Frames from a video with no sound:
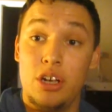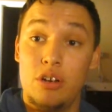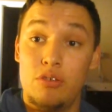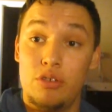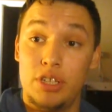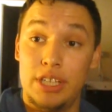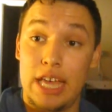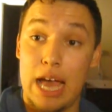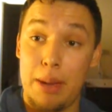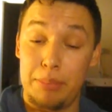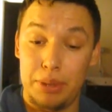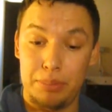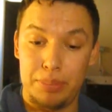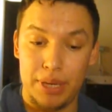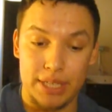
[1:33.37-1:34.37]
I'm really
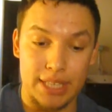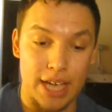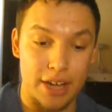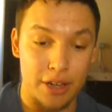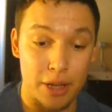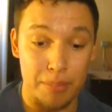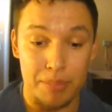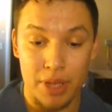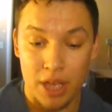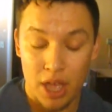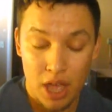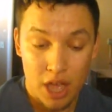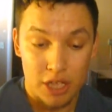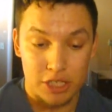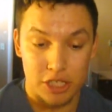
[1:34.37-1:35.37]
happy to pick that up.
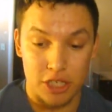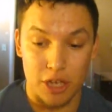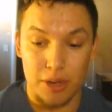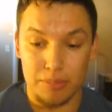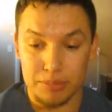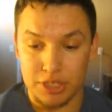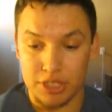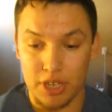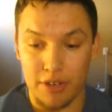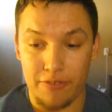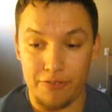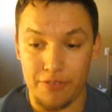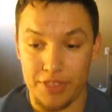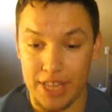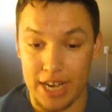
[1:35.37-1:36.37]
Some stuff
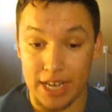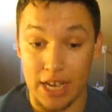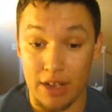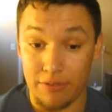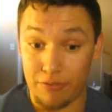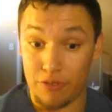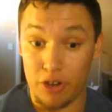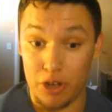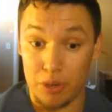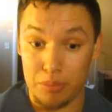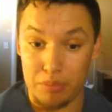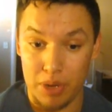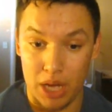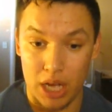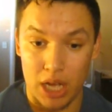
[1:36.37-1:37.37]
that I got from
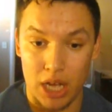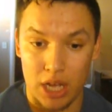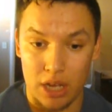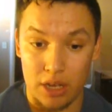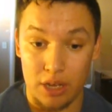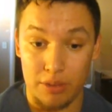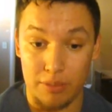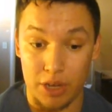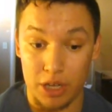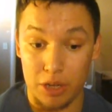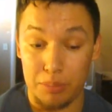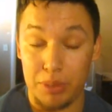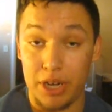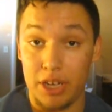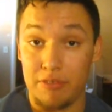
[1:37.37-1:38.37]
a
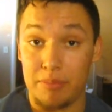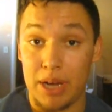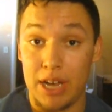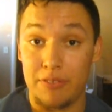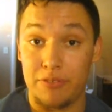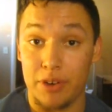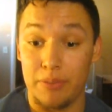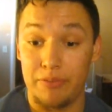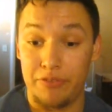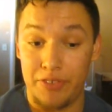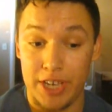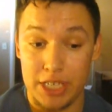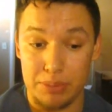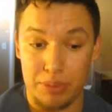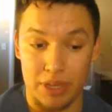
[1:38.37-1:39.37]
good buddy of mine from
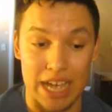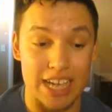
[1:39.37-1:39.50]
Facebook.